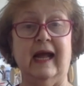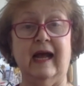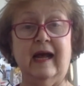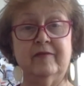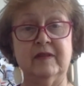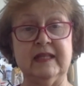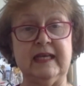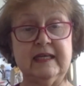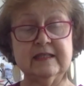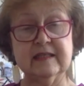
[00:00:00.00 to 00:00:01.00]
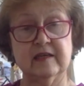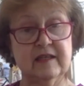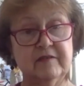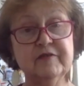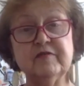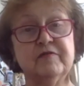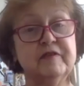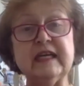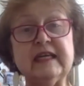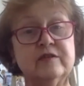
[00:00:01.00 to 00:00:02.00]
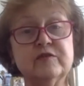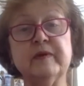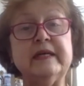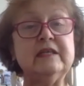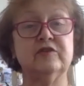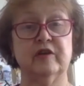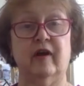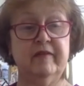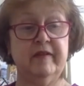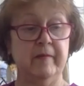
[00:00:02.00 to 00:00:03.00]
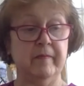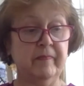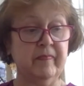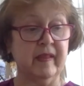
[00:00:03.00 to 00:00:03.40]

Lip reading: And there's a different feeling to each of them.